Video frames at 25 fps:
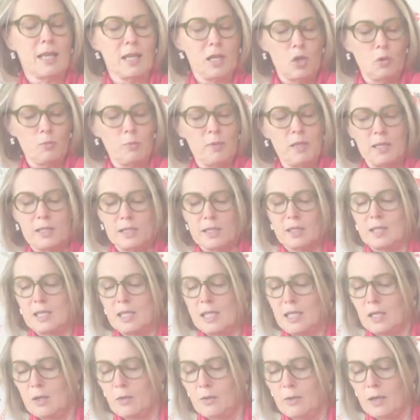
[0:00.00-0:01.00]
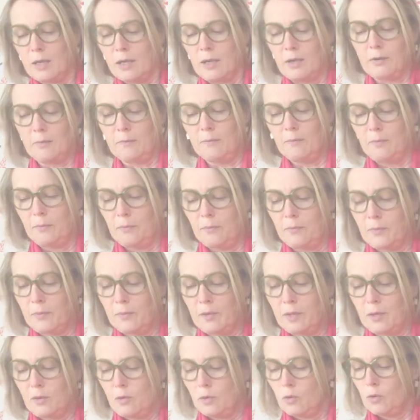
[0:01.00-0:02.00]
that, nobody can see you. Hang on.
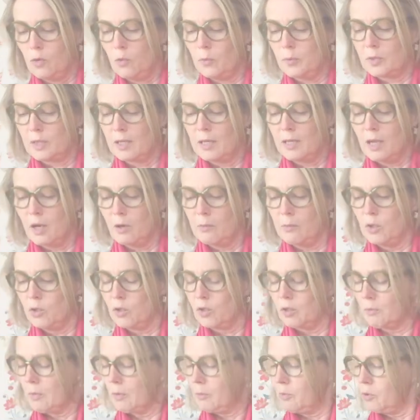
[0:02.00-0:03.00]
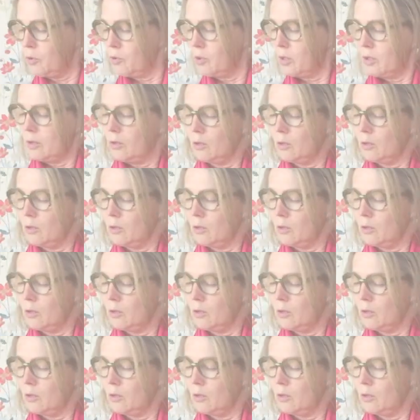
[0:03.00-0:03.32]
Oops, now I'm losing my book.